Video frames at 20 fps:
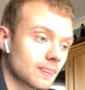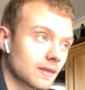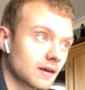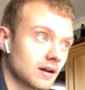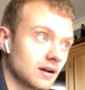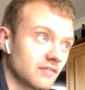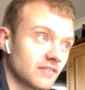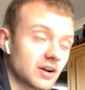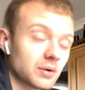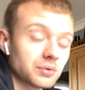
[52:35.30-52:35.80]

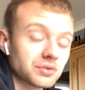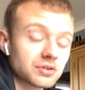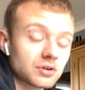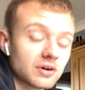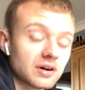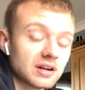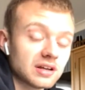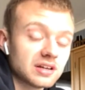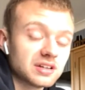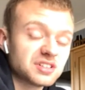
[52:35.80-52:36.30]
if anyone's
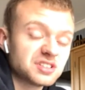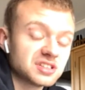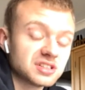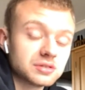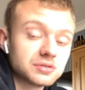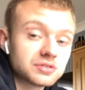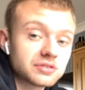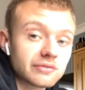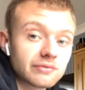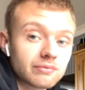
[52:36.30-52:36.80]
got any
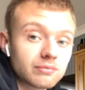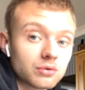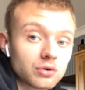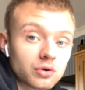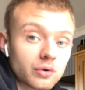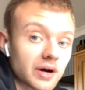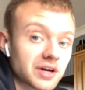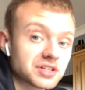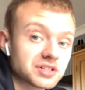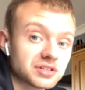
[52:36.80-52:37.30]
issues or
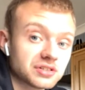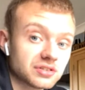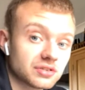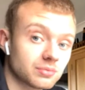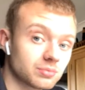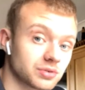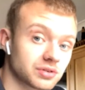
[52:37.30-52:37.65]
questions,